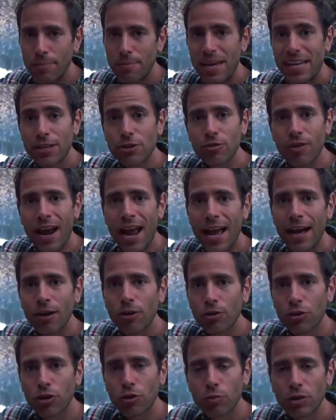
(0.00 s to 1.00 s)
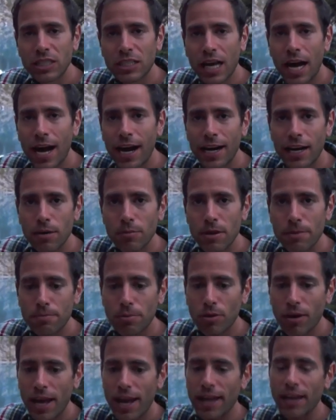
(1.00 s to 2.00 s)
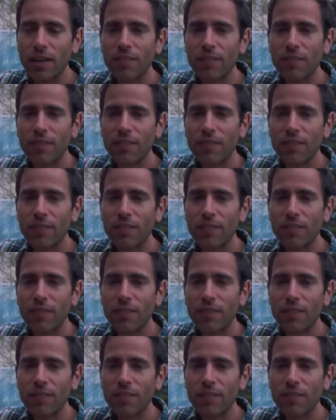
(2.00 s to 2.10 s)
Make your health your retirement plan.